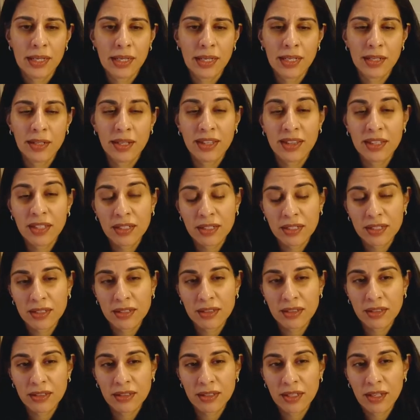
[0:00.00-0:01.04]
And I think
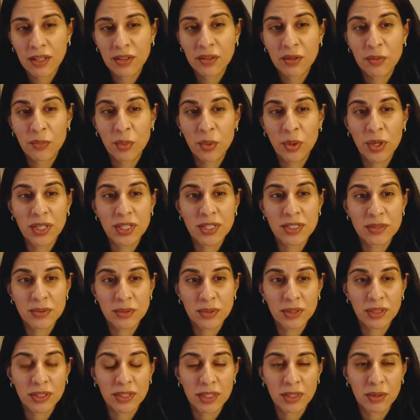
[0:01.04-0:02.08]
it, the other point is
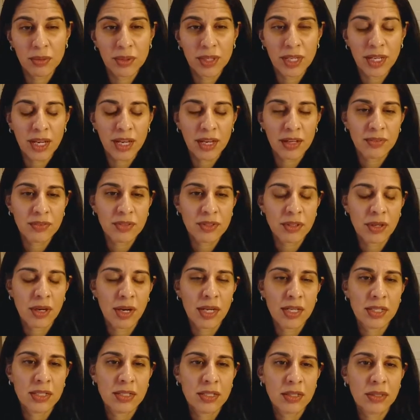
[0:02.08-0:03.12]
really that we have
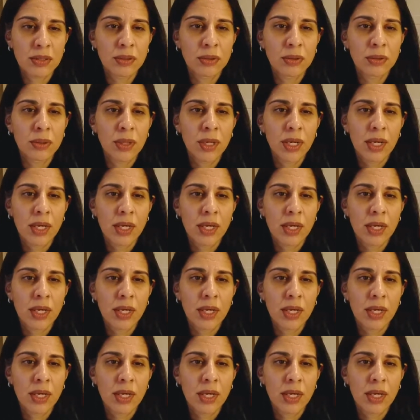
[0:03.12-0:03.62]
tried to,